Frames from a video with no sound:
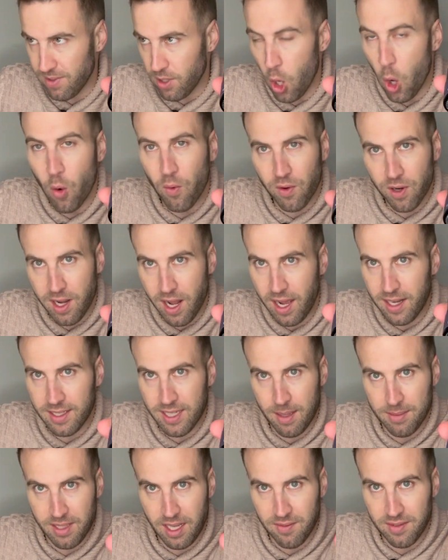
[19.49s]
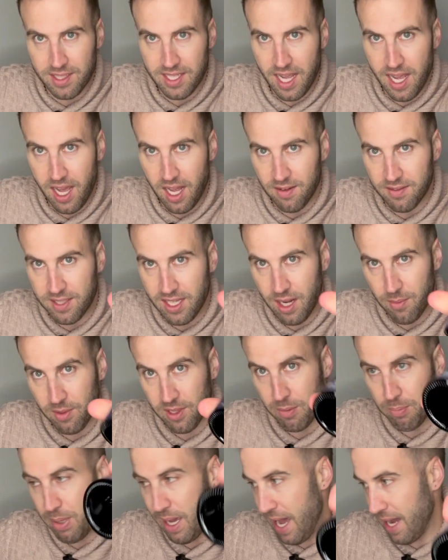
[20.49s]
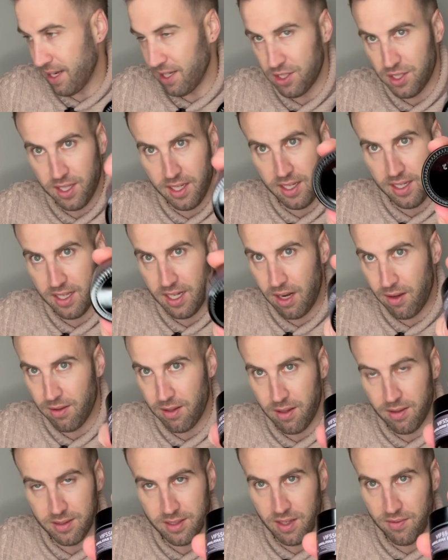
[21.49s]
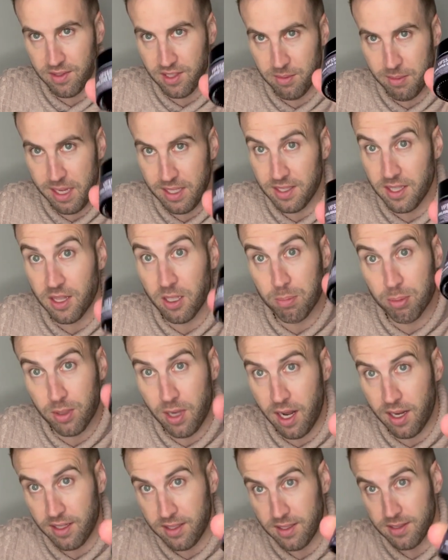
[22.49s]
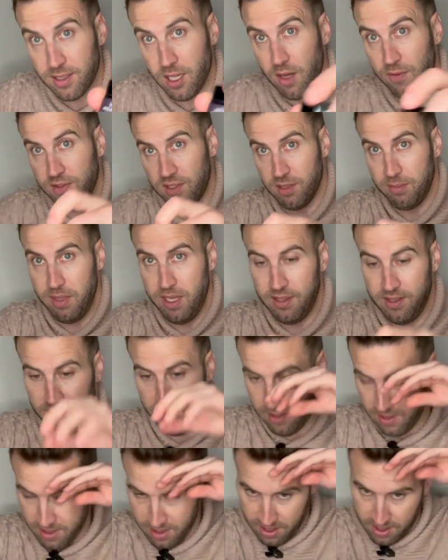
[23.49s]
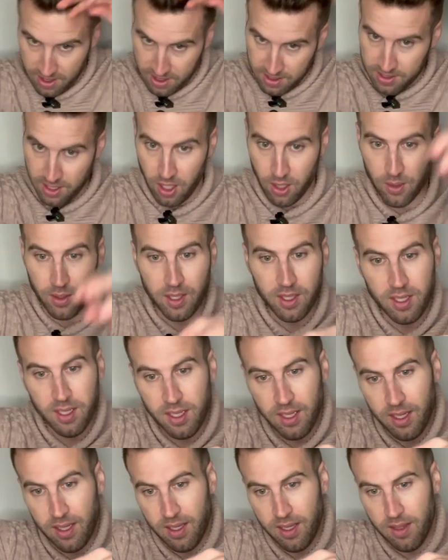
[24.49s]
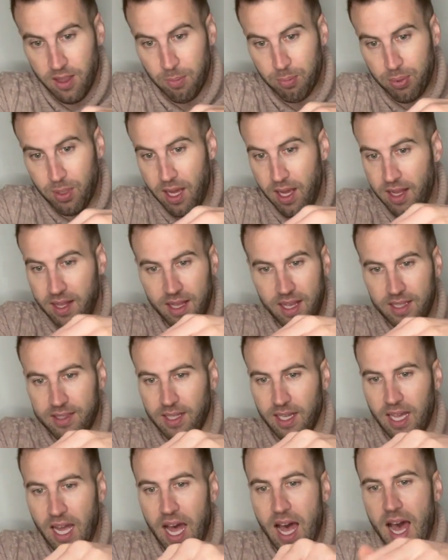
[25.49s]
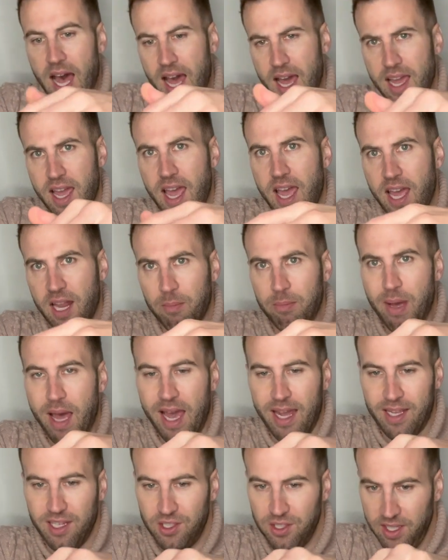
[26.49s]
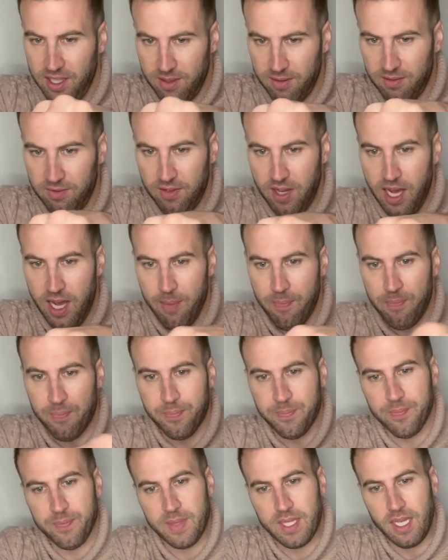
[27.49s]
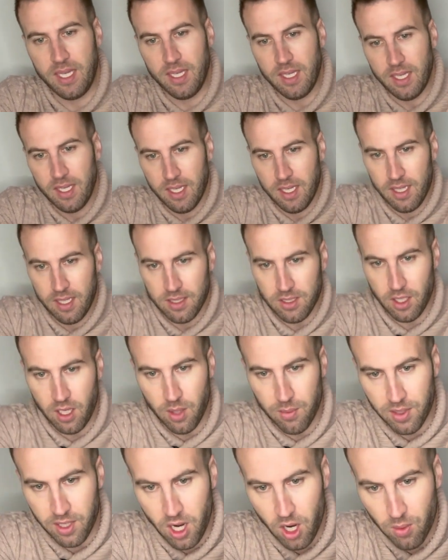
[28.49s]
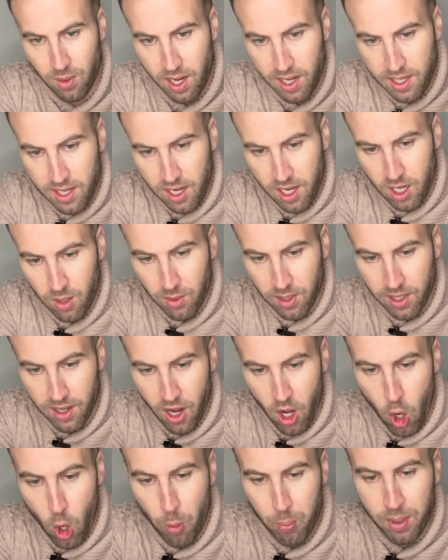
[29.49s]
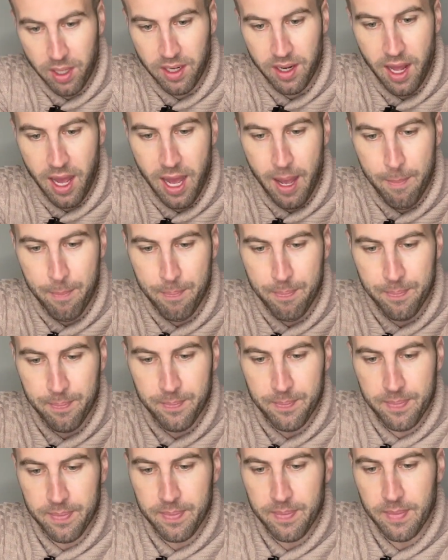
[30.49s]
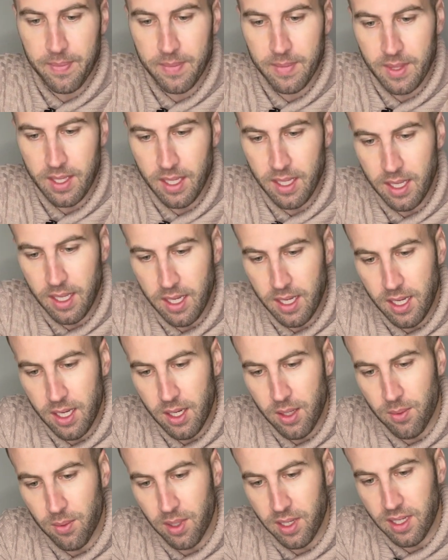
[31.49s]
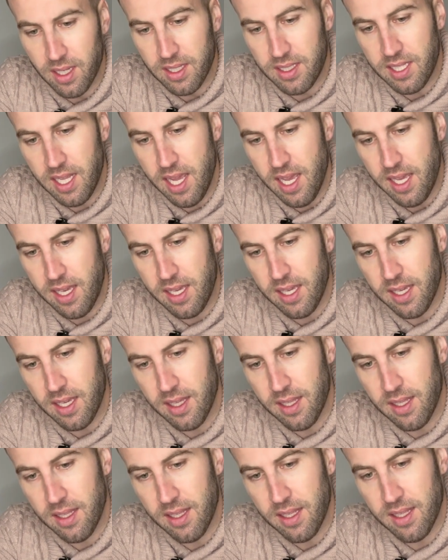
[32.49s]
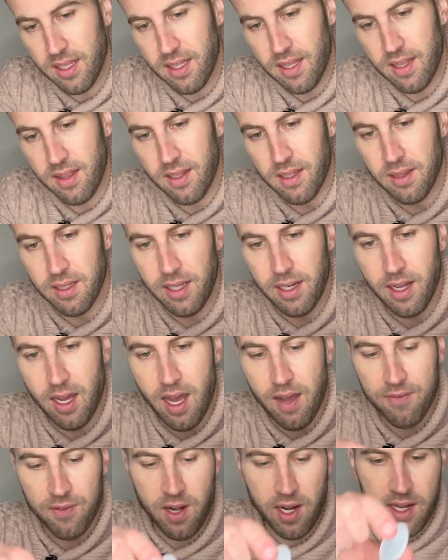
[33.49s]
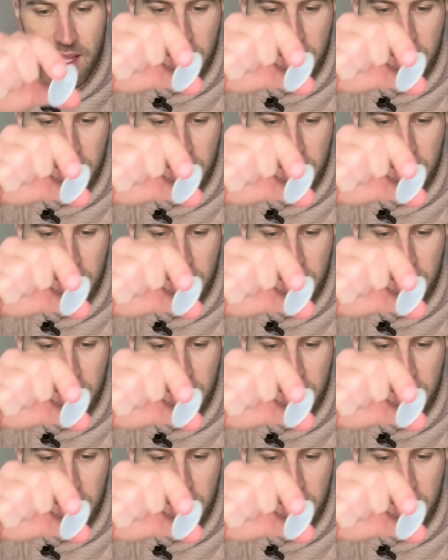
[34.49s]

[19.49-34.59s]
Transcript: over nine times out of 10 when the packaging and all this stuff is amazing, the product itself is amazing. So it's like a high-end packaging vibe. So here we go right here. We're going to open it up. We're going to take the lid off right